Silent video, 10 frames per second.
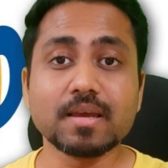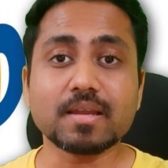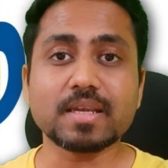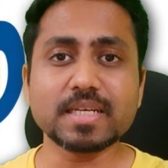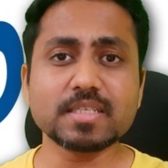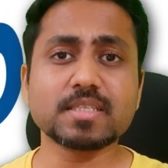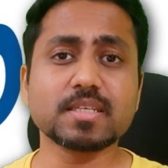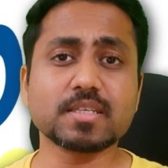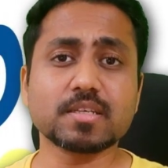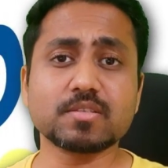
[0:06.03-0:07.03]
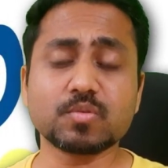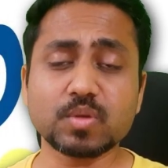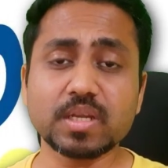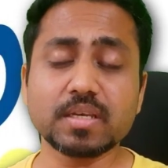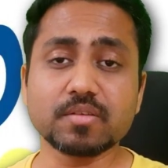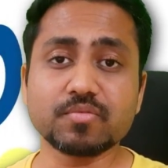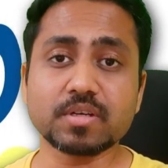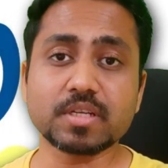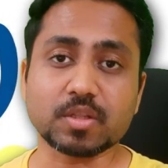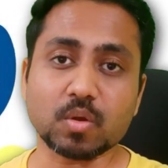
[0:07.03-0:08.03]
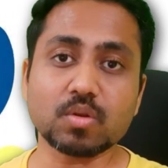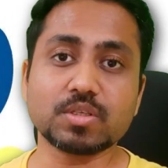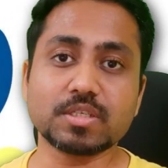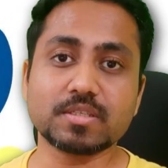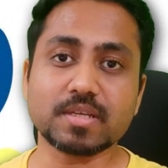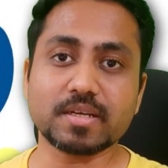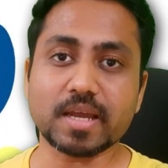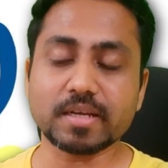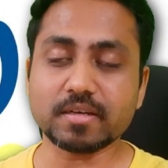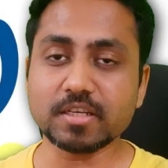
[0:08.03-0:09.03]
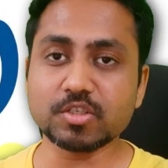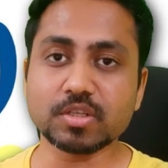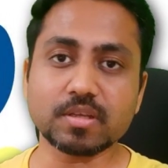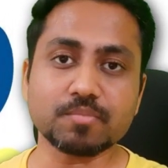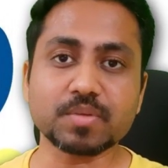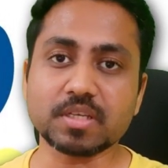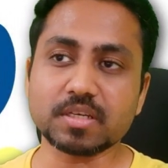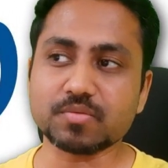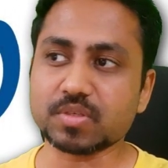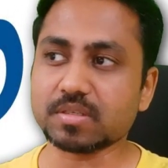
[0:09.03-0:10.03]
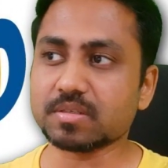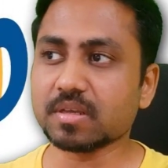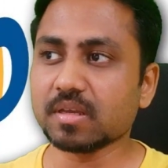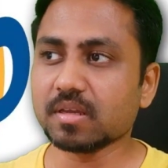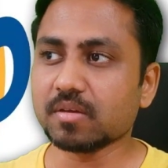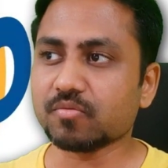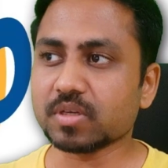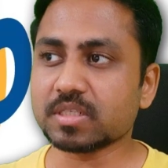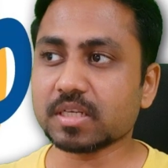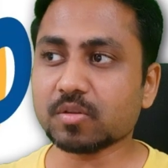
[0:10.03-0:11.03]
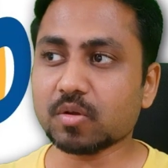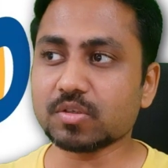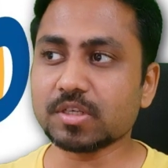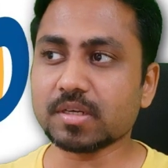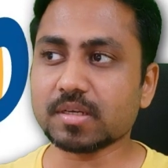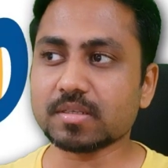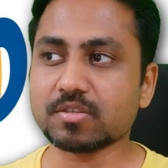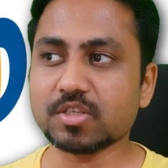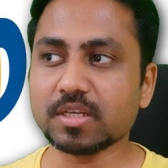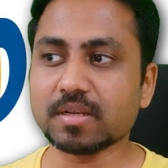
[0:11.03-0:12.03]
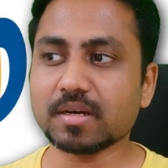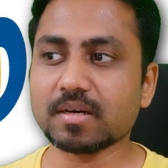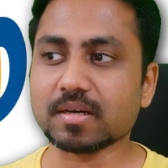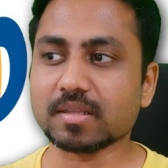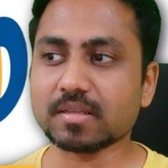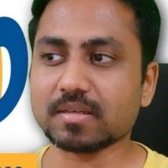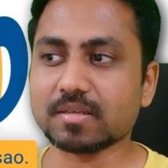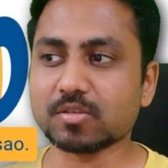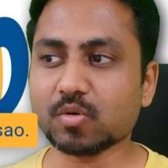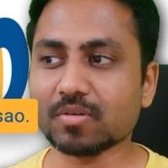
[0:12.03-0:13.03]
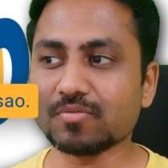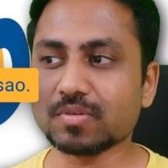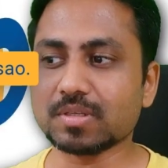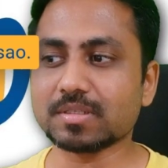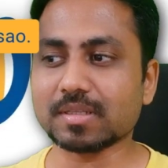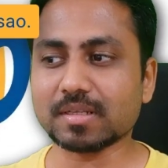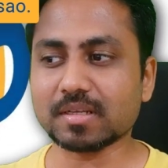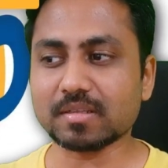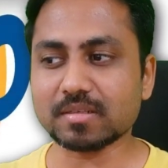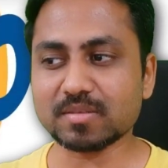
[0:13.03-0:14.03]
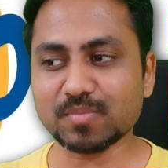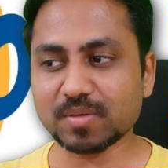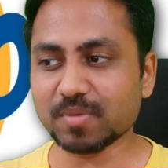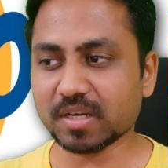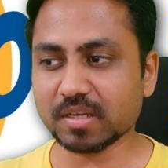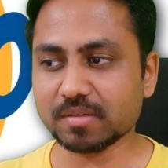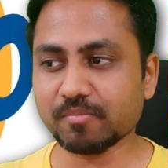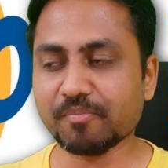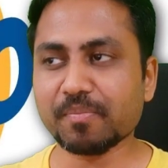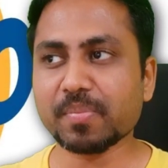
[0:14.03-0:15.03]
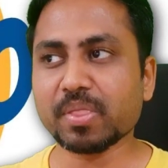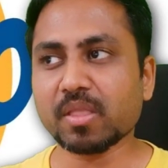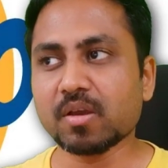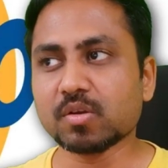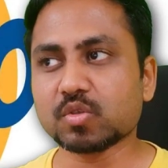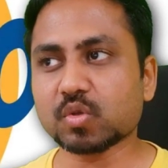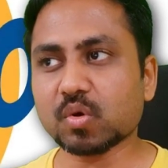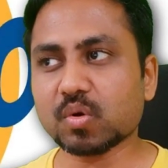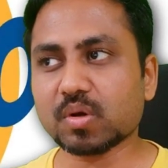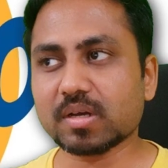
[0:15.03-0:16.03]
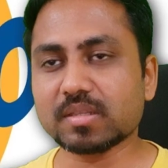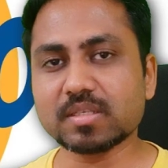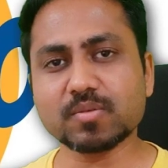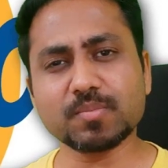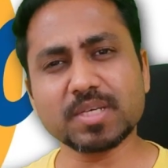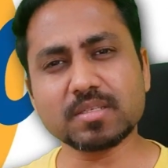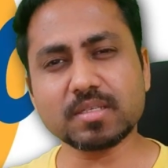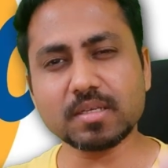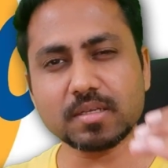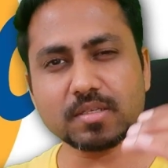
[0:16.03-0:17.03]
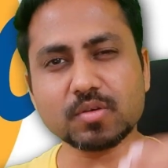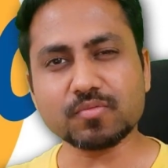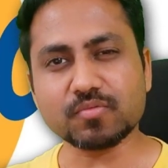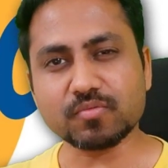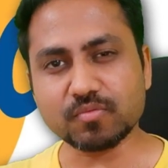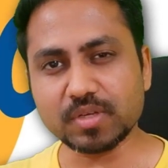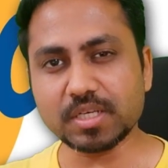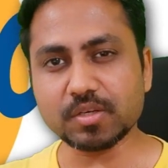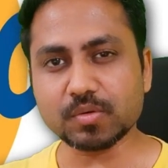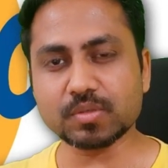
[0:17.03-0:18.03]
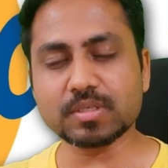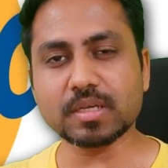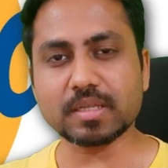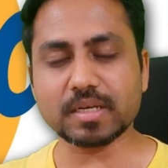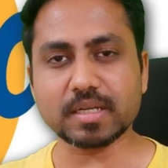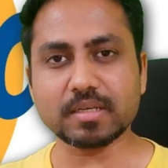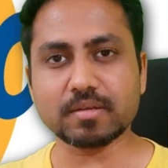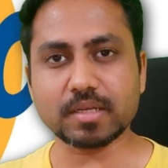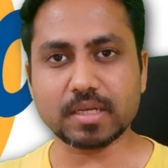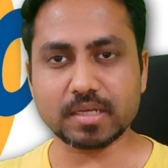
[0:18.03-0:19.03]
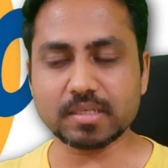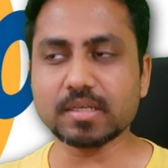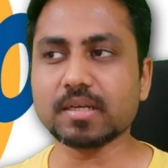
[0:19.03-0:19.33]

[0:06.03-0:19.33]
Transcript: let us discuss 3 different technologies that Atlassian company gives us. First technology is Jira, another is Confluence and another is Bitbucket. So this will be a series of videos that I'll create.